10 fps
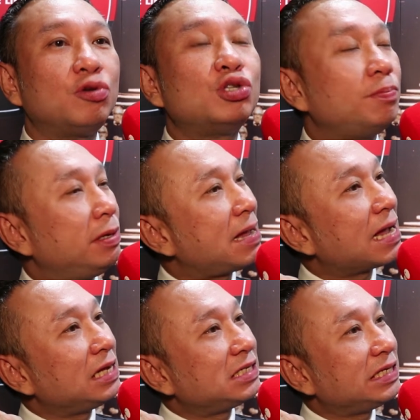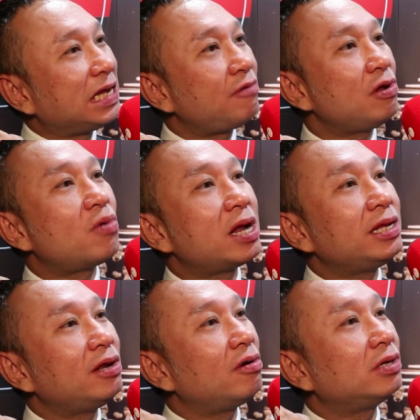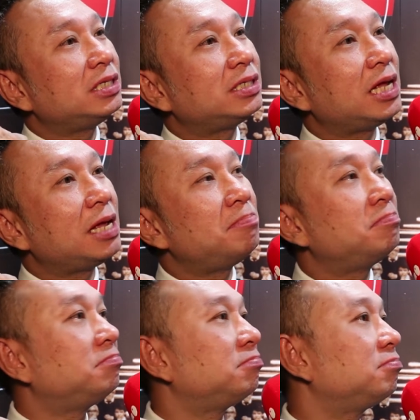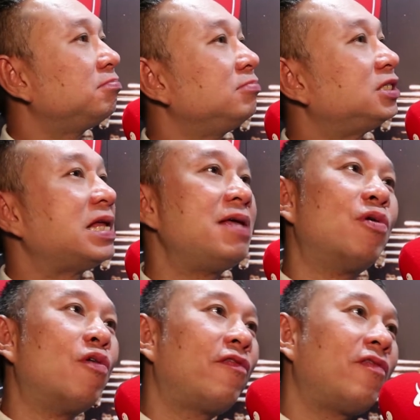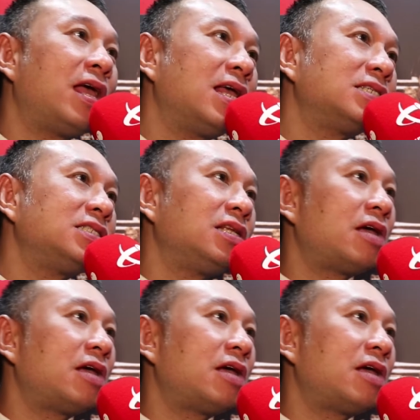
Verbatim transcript: good to be back and see everyone. You know, the same old face.